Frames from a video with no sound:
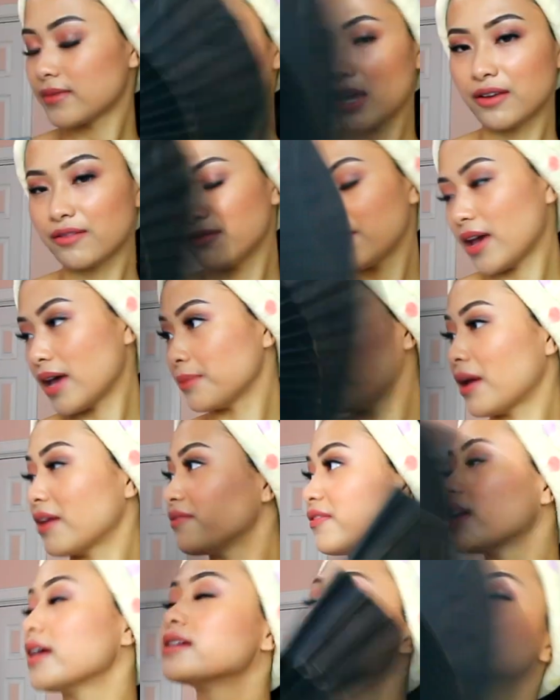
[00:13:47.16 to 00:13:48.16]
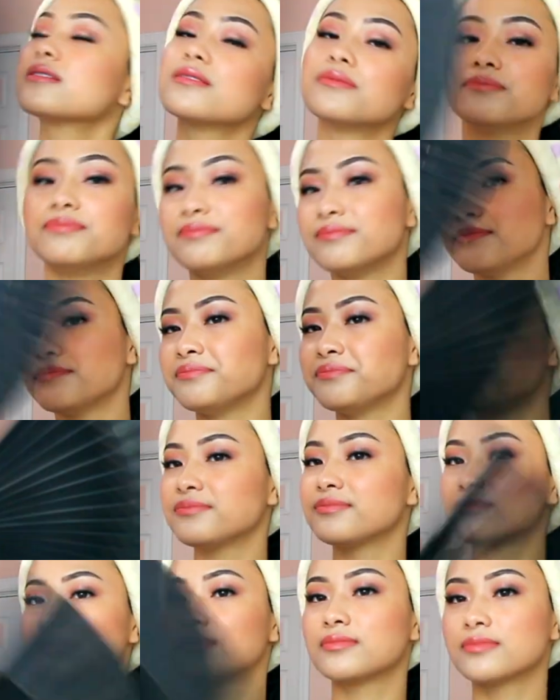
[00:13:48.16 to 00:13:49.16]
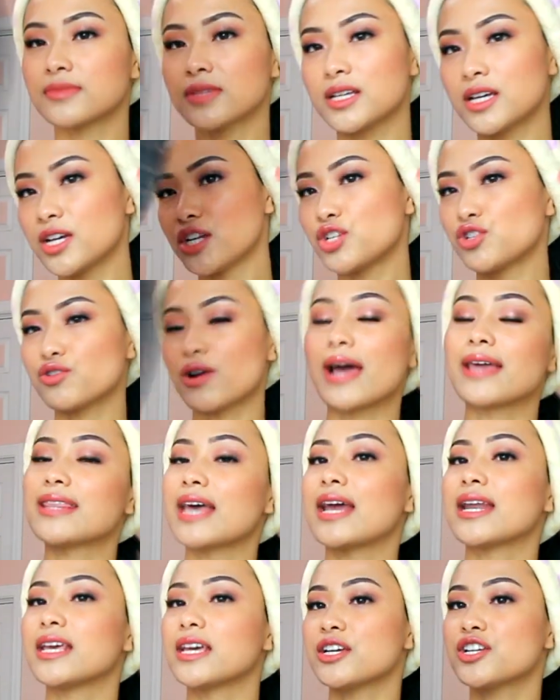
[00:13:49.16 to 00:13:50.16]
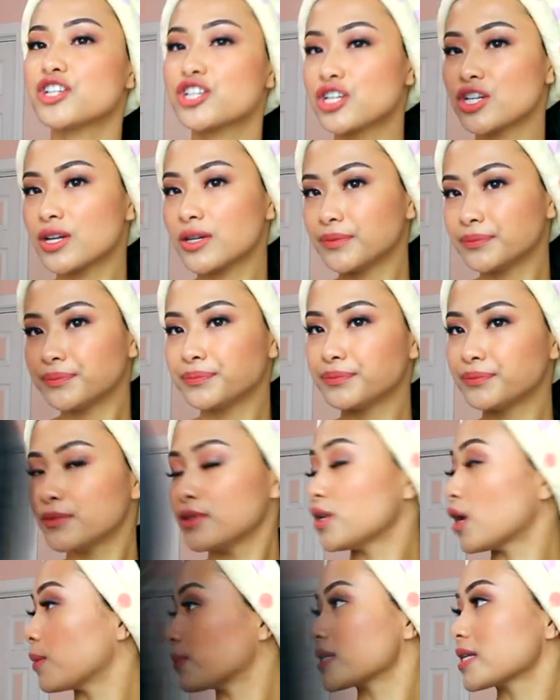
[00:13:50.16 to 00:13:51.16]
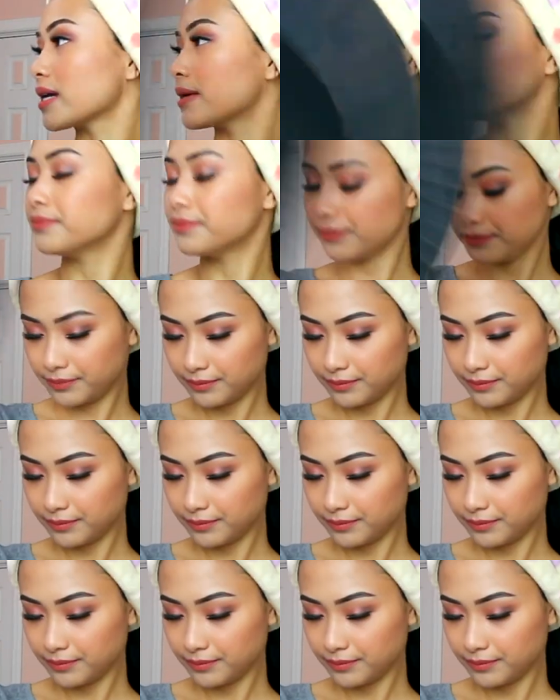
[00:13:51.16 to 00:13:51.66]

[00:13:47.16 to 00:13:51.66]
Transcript: And fan my face. Dry that ish, you know what I'm saying?